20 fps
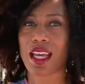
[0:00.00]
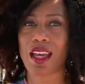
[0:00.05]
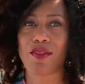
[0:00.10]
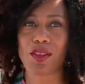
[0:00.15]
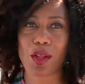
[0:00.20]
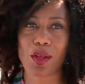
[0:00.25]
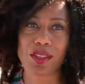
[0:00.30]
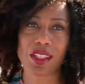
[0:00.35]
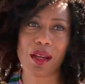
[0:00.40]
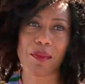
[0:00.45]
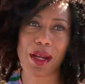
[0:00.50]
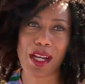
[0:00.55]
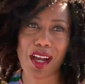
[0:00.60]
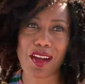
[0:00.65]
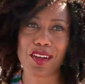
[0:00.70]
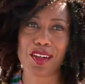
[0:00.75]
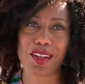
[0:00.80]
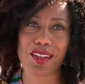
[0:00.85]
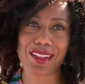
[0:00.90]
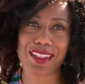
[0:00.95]
and the only time I
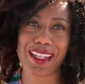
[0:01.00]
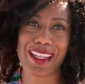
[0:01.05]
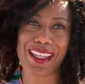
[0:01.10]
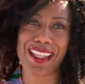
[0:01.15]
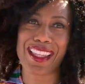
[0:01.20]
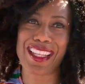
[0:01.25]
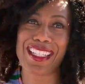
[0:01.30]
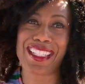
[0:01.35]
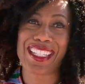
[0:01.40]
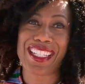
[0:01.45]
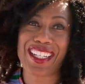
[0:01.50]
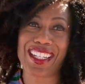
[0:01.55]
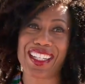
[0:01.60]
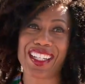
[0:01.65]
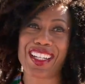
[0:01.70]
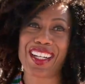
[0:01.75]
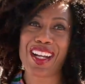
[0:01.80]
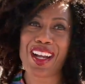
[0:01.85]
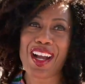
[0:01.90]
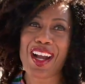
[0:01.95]
got hurt this
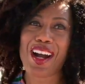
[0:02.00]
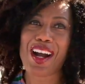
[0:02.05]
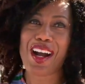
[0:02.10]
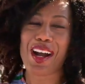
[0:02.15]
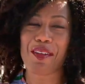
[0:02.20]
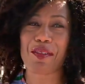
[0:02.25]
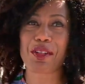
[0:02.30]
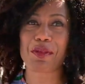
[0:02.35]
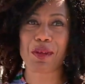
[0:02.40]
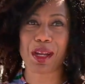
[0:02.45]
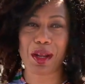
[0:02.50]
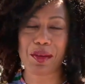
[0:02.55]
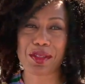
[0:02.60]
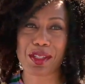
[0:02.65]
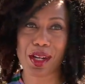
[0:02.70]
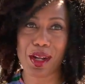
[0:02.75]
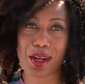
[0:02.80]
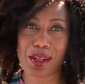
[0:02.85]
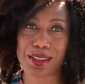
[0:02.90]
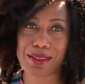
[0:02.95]
year was when I
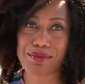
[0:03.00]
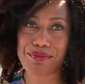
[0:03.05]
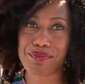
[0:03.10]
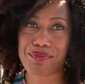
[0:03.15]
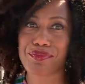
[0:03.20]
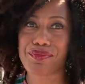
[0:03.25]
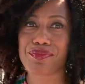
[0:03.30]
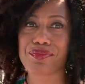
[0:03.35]
was at home,